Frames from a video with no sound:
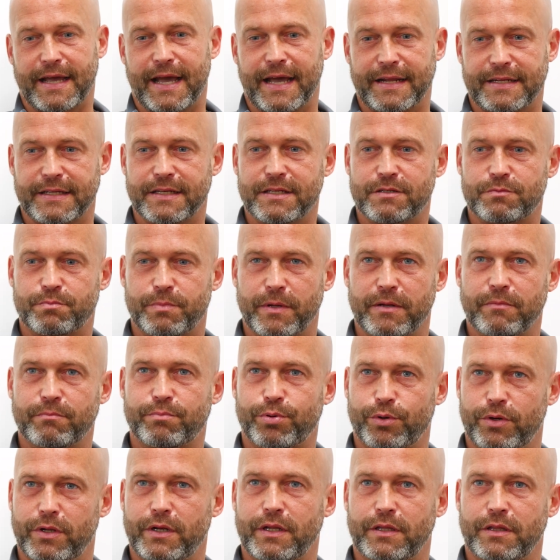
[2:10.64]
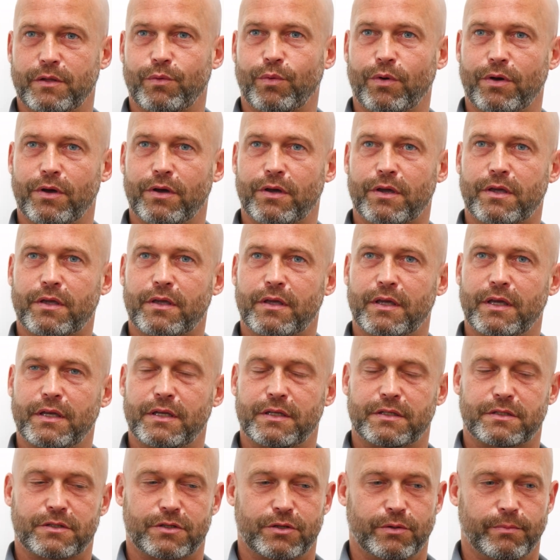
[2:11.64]
Addy's been putting in the work.
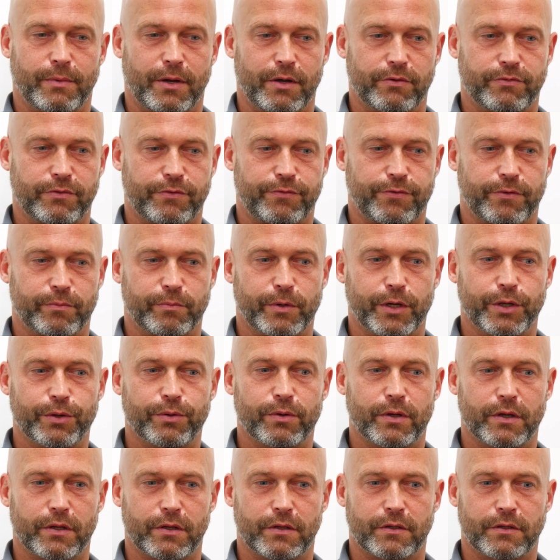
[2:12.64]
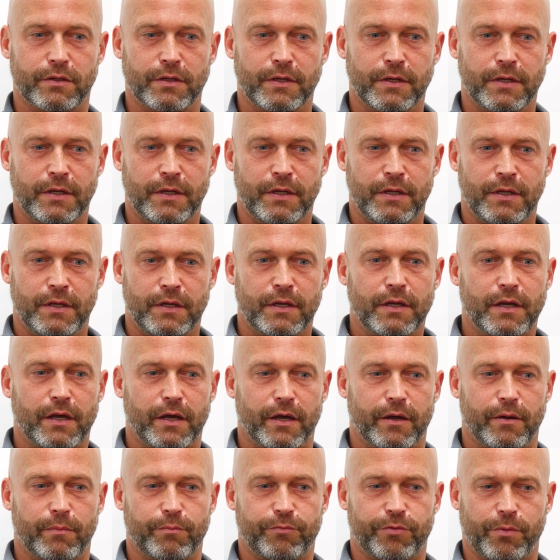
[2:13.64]
He's come over from Luton
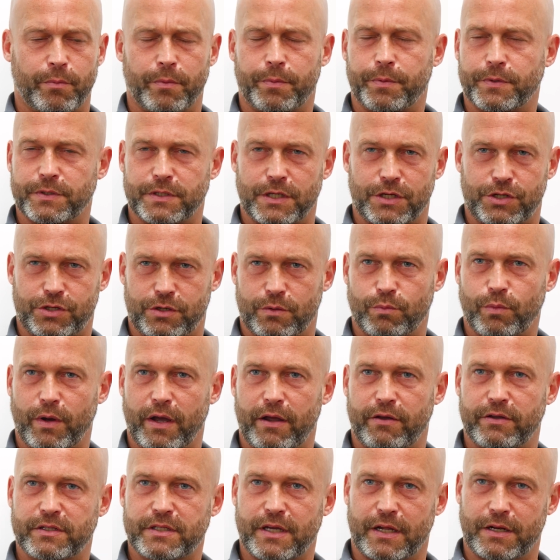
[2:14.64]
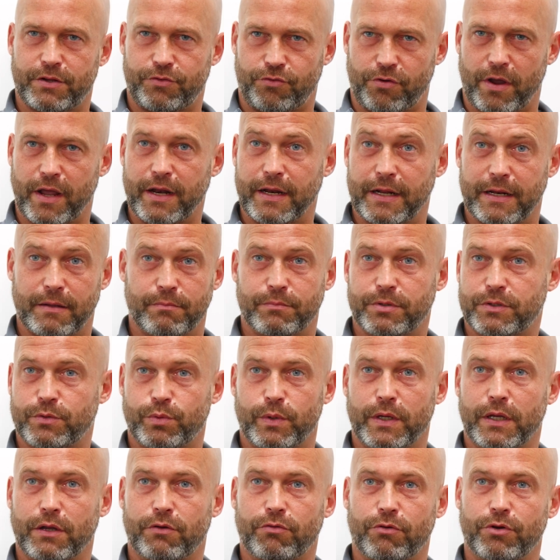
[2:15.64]
from a position where he's kind of training in
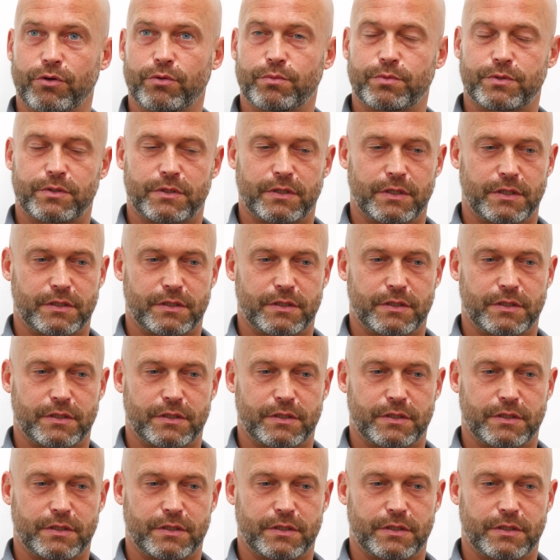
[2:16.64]
between groups.